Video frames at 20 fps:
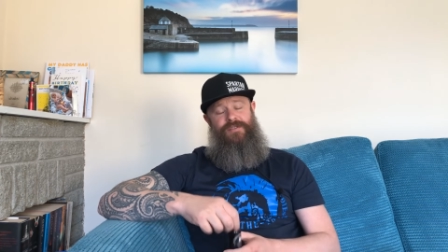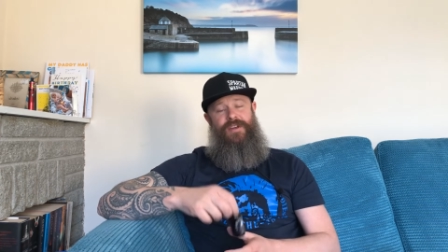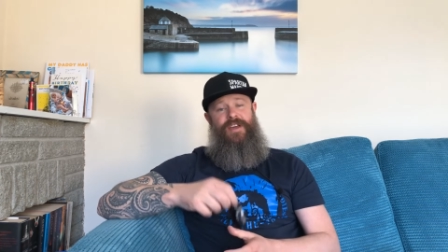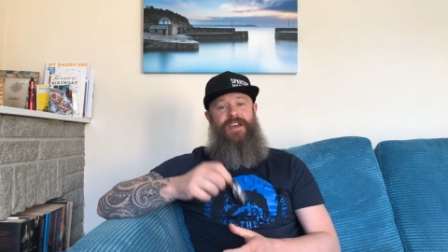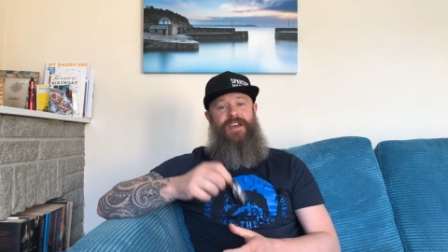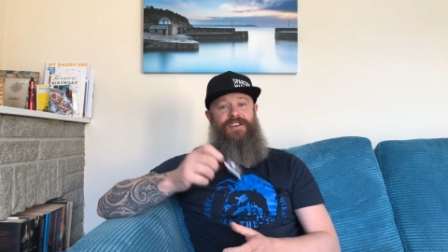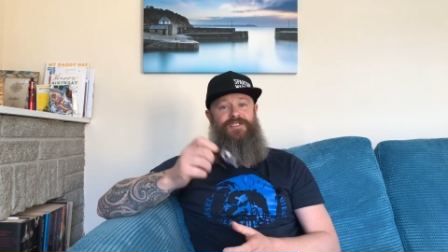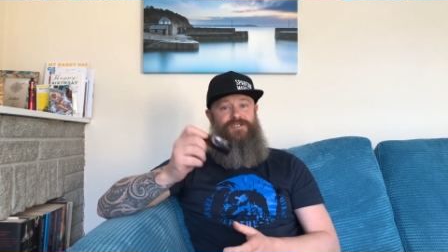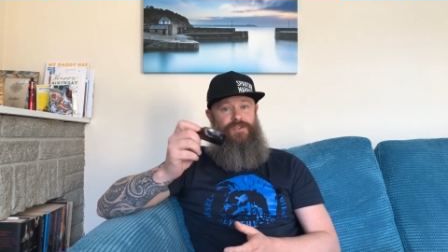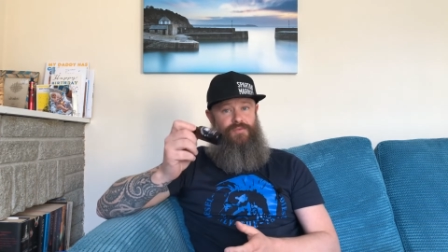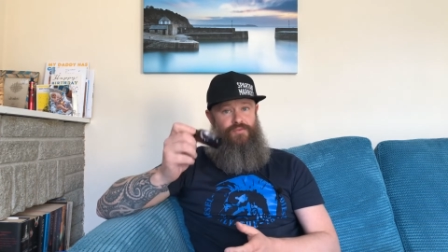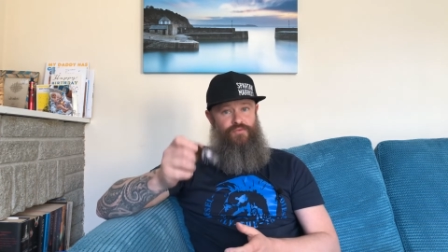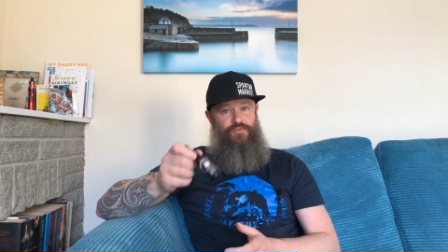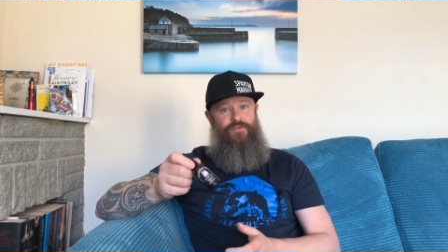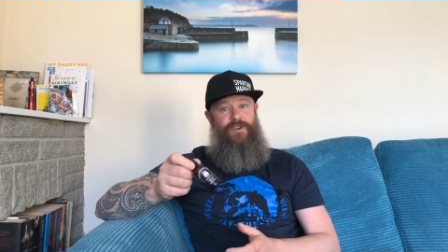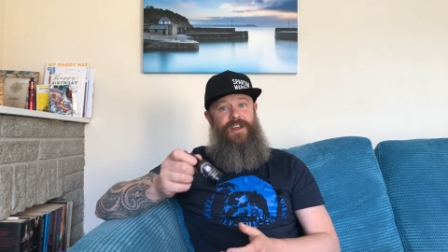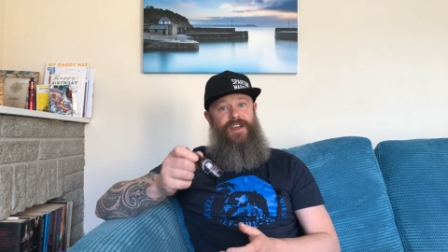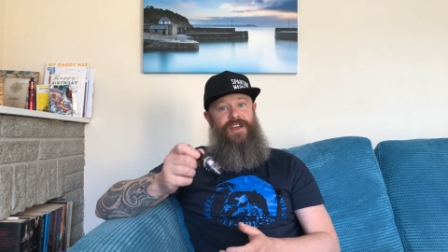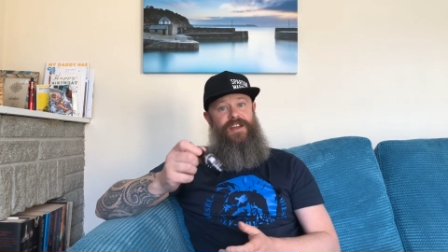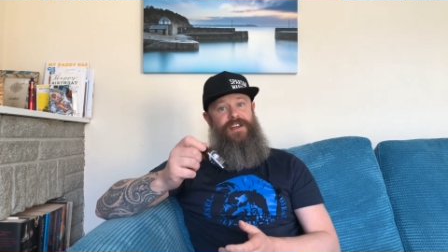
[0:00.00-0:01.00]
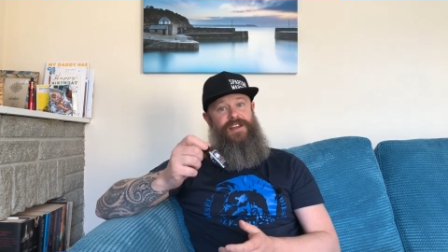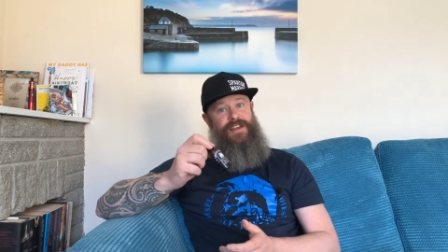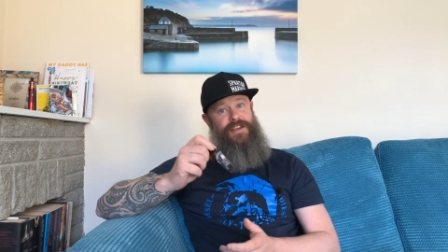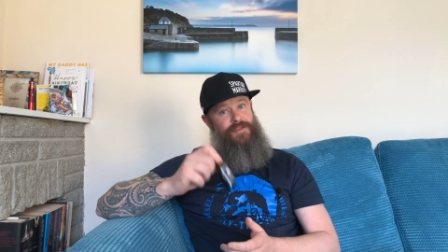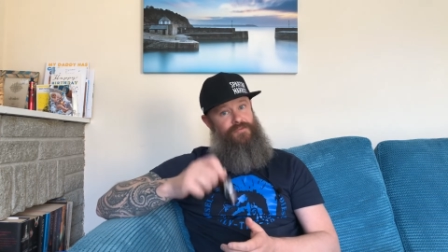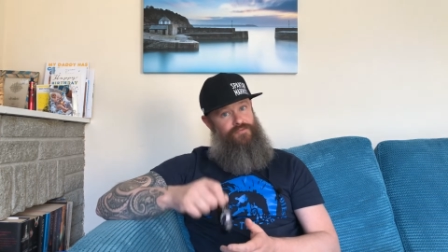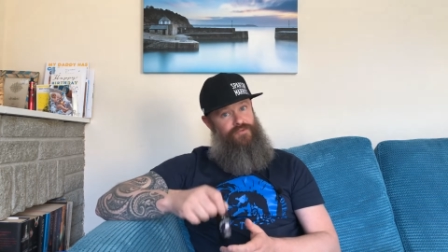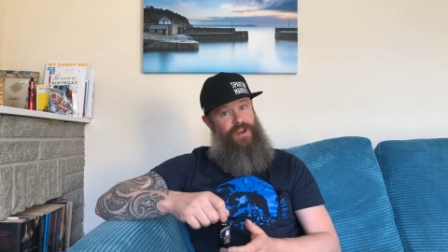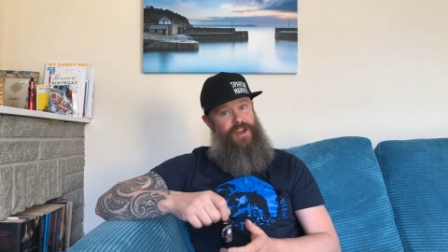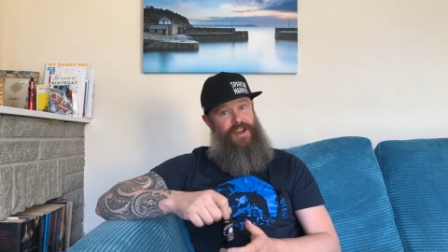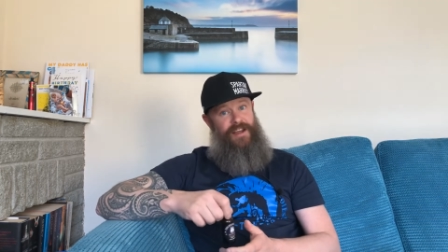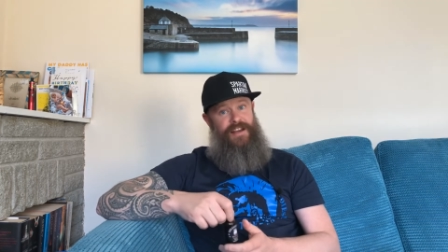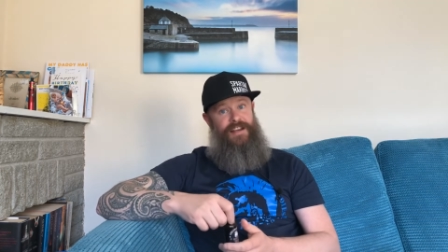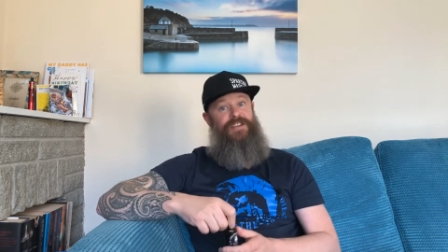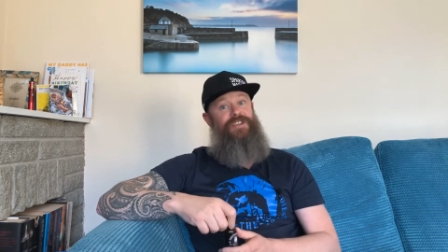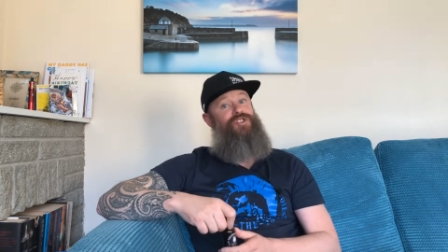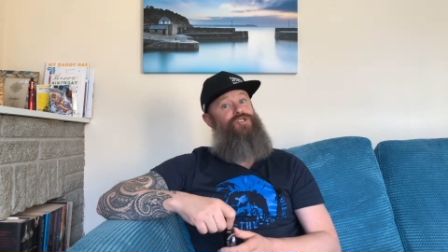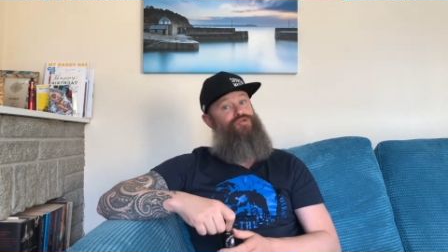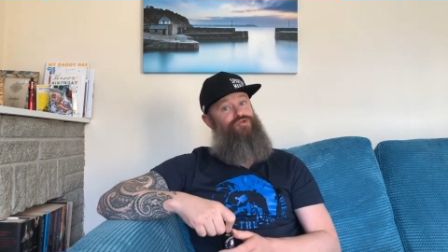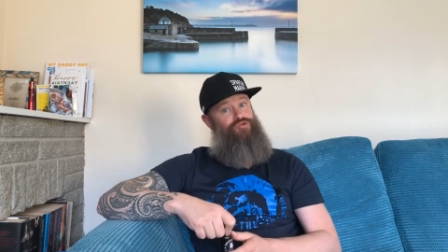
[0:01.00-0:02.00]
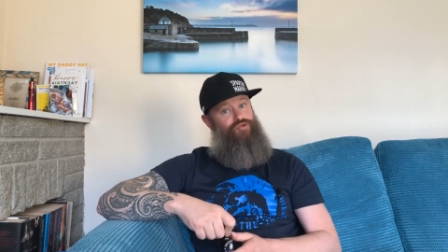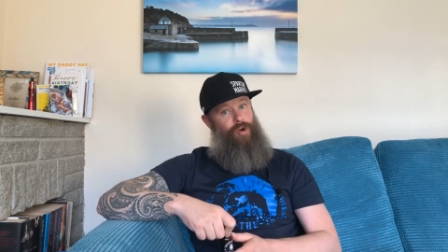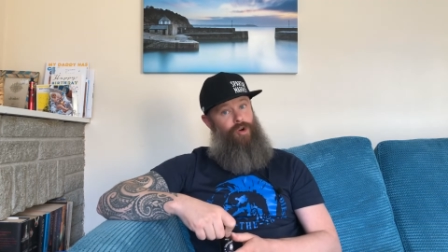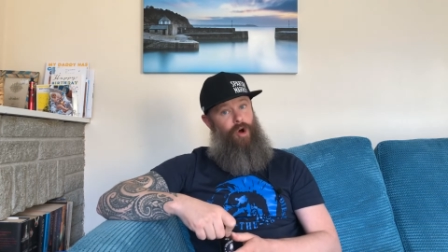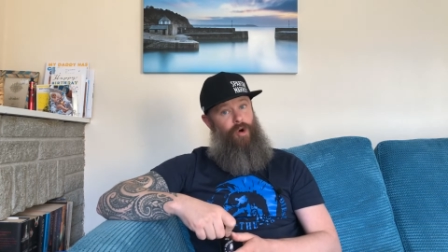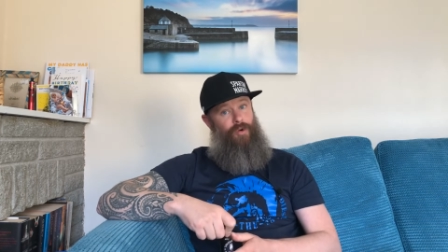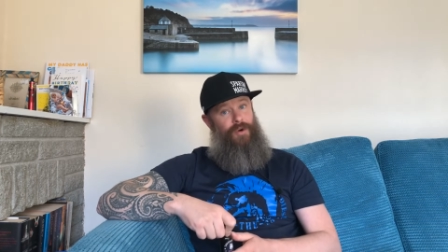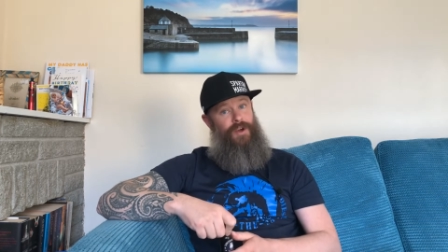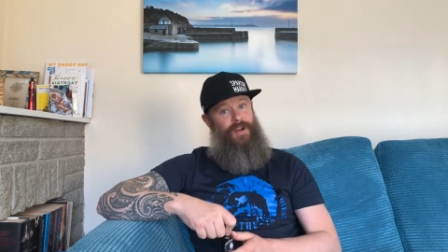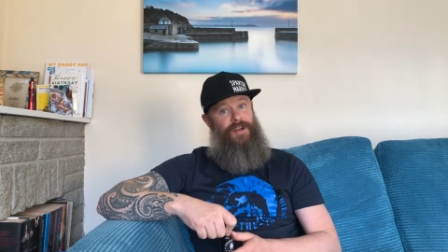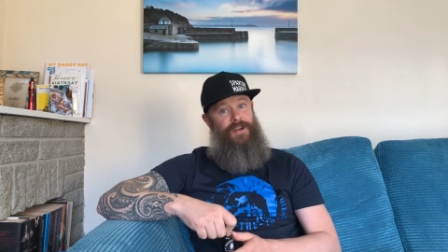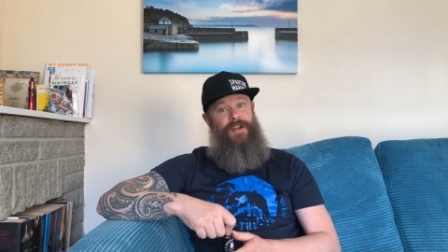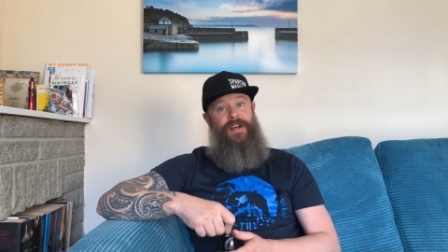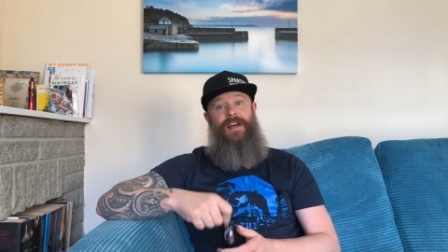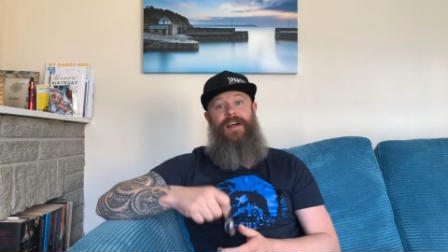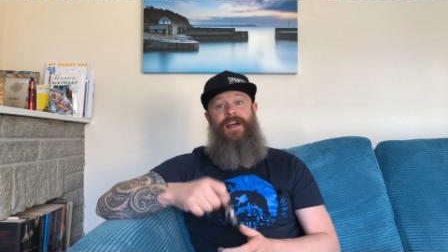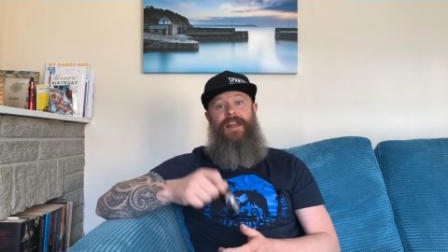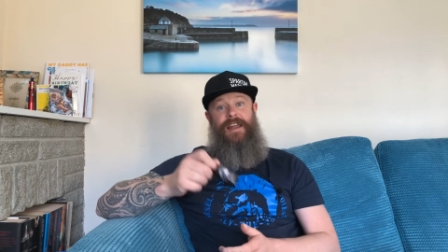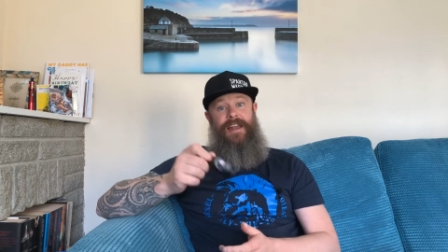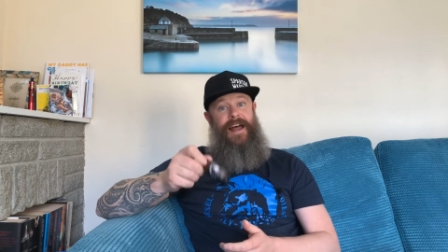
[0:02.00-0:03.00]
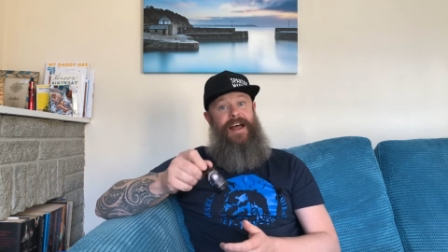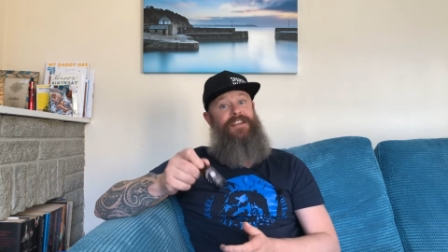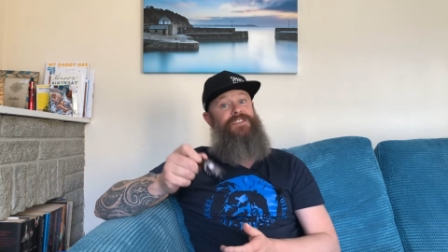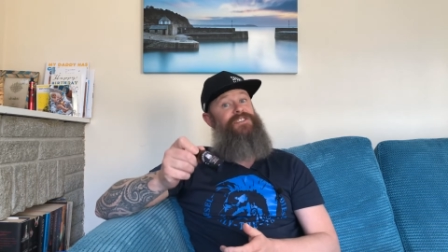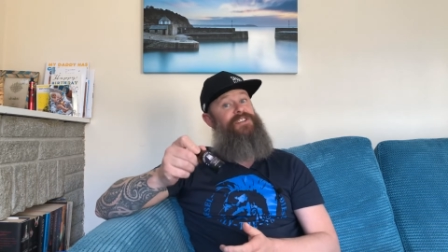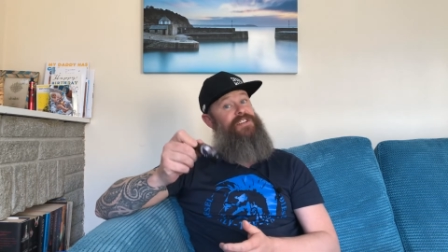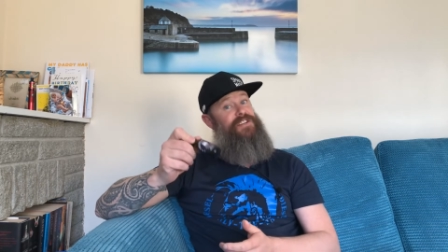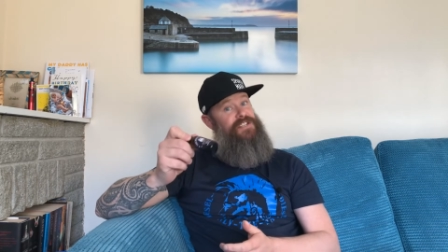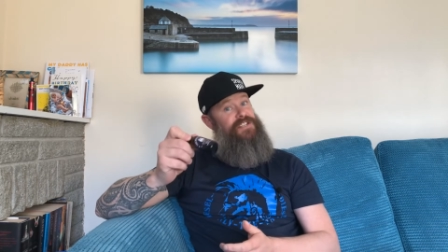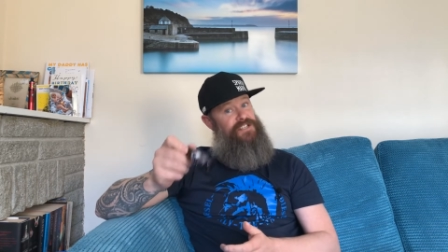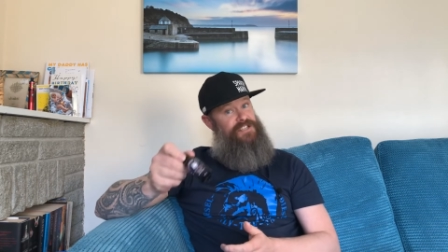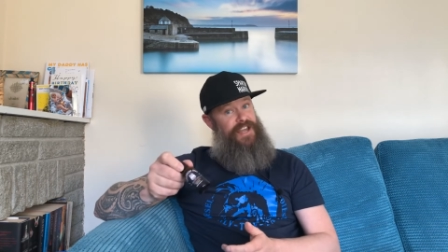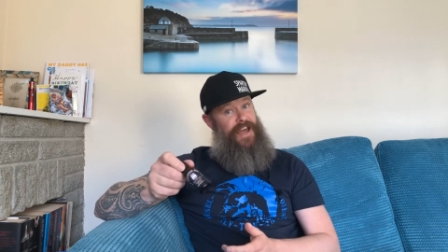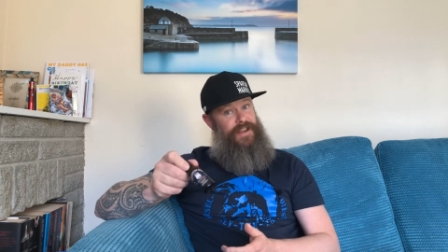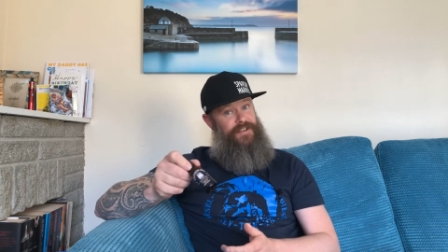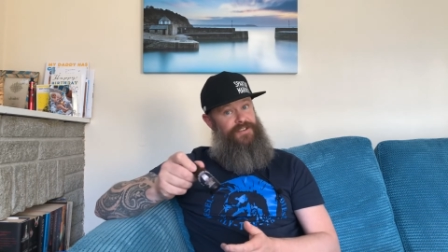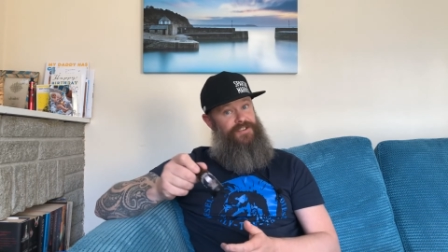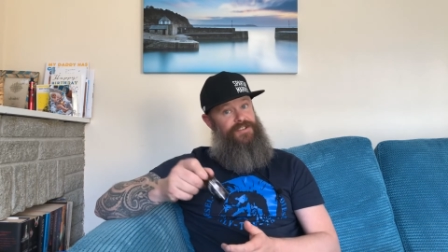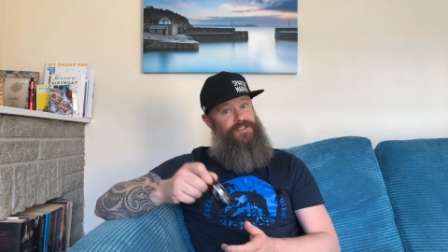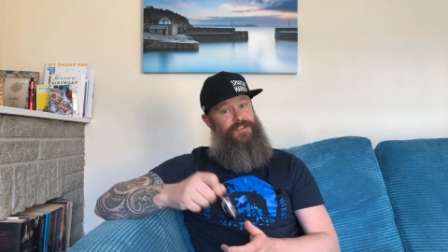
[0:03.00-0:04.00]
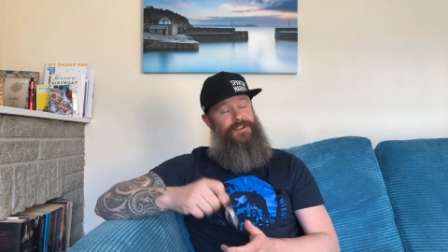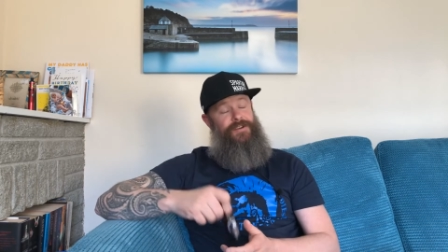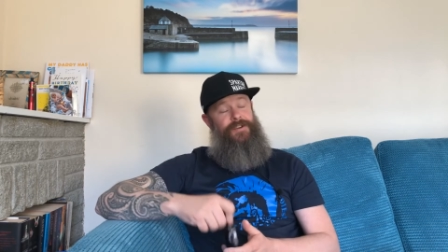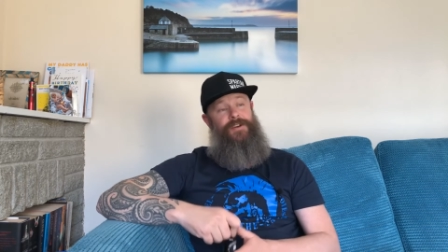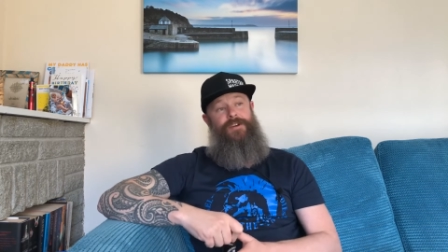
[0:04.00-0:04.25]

It's a really, really strong lasting scent,